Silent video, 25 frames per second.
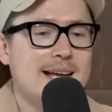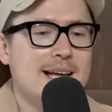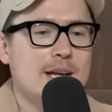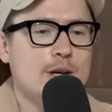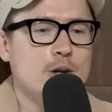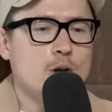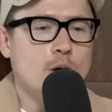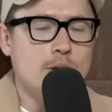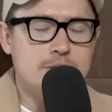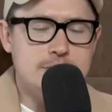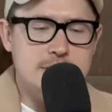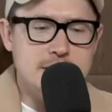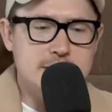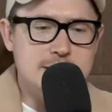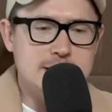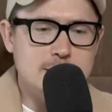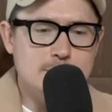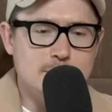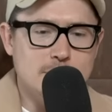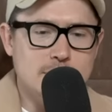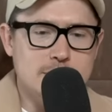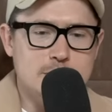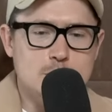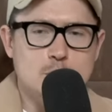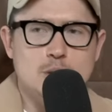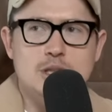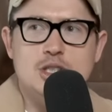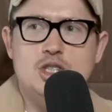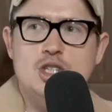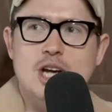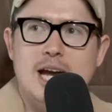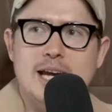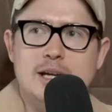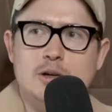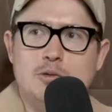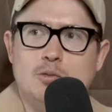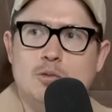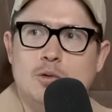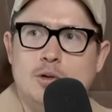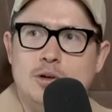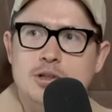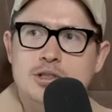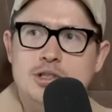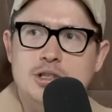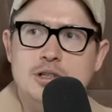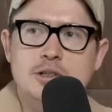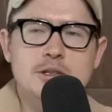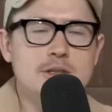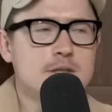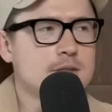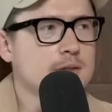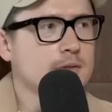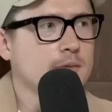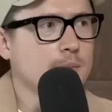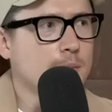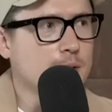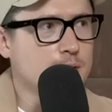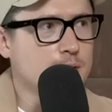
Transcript: Not dissimilar to a Jake Rogers from the